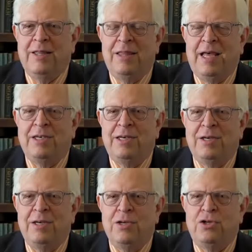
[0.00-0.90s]
that
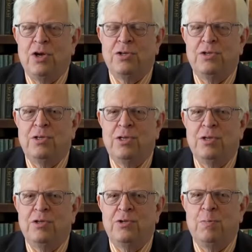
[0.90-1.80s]
just
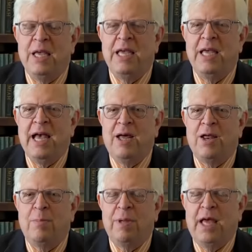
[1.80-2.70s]
speaking out
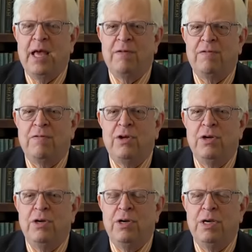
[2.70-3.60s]
on behalf of
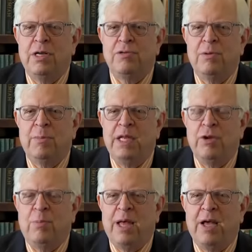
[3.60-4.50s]
good doesn't mean
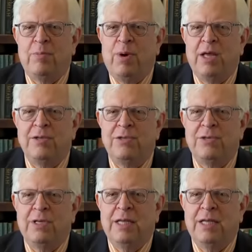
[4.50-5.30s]
you pay a price.